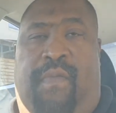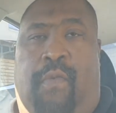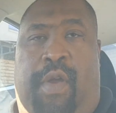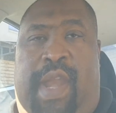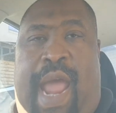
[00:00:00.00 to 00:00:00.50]

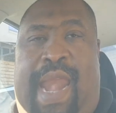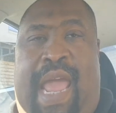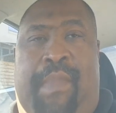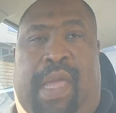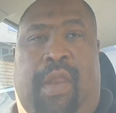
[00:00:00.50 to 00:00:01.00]
for a
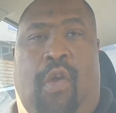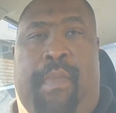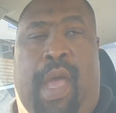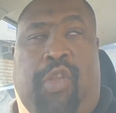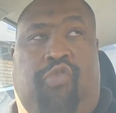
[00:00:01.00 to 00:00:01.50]
dynamic, you know,
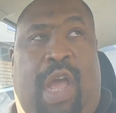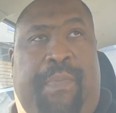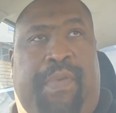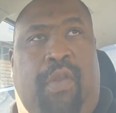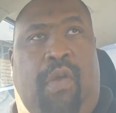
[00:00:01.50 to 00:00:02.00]
mail
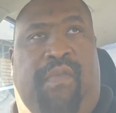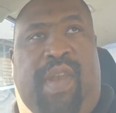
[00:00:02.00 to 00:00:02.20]
drop, you know, of a